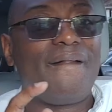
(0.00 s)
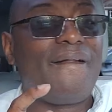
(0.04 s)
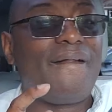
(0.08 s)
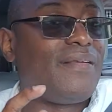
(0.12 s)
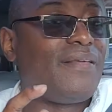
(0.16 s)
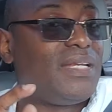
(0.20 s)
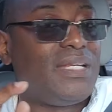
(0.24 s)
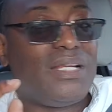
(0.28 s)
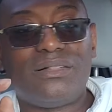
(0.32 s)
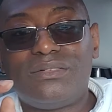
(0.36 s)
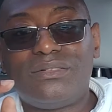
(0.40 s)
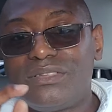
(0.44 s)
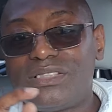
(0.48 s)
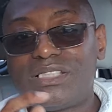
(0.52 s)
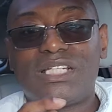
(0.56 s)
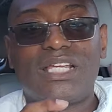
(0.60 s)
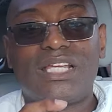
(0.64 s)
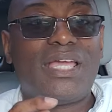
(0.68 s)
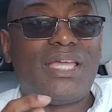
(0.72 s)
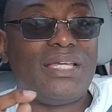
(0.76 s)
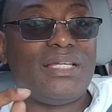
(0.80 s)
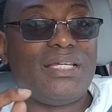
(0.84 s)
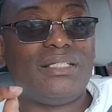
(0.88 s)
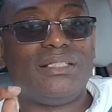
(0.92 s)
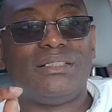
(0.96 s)
It don't
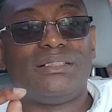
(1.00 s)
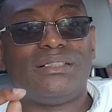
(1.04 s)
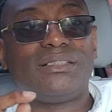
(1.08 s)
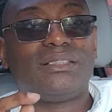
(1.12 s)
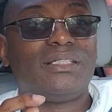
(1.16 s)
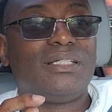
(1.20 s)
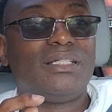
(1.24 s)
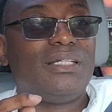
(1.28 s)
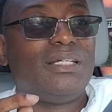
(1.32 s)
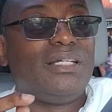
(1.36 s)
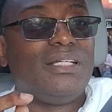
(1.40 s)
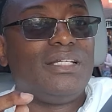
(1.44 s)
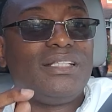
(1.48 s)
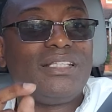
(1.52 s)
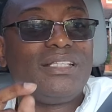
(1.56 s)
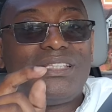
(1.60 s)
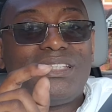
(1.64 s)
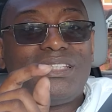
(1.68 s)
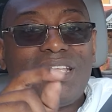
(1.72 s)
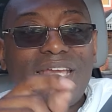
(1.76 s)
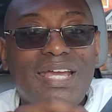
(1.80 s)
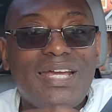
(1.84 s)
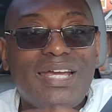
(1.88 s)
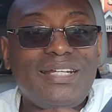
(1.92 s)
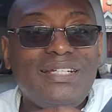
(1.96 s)
change.
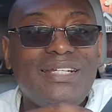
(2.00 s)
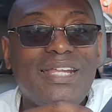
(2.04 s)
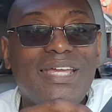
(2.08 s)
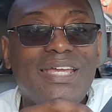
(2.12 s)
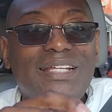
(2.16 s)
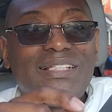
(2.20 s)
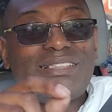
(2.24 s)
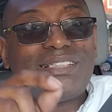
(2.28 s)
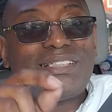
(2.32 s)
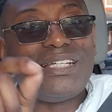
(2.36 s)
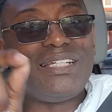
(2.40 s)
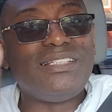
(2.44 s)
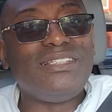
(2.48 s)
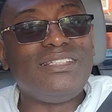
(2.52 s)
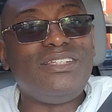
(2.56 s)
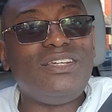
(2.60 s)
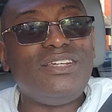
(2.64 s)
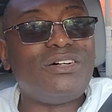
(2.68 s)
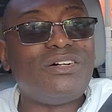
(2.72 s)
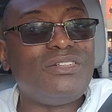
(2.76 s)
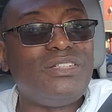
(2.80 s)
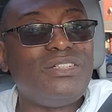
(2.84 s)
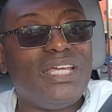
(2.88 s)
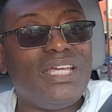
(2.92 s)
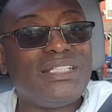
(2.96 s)
Their nature and
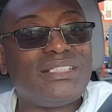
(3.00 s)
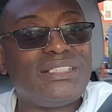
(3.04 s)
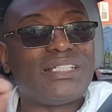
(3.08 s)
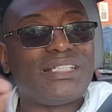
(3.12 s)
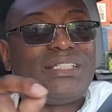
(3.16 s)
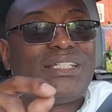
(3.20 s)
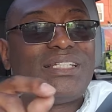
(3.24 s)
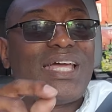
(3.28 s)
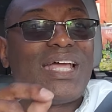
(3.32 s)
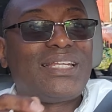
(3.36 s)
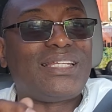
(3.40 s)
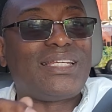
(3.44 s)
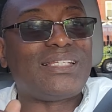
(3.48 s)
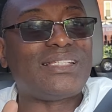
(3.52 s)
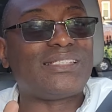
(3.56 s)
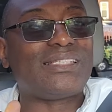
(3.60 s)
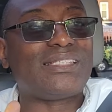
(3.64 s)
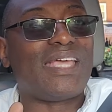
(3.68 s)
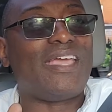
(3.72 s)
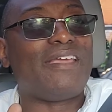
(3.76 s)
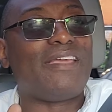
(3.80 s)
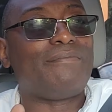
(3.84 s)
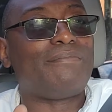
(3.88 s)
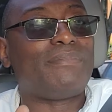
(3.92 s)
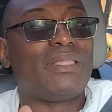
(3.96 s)
your nature not the
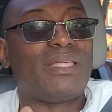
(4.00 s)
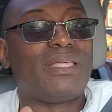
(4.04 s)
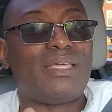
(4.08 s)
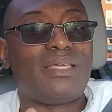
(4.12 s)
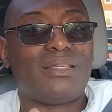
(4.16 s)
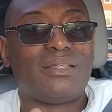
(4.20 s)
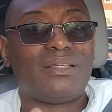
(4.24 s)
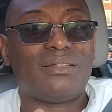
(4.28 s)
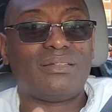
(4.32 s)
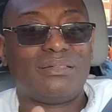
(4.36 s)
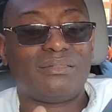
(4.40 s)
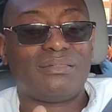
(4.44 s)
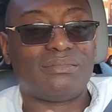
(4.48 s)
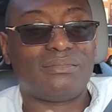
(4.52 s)
same thing.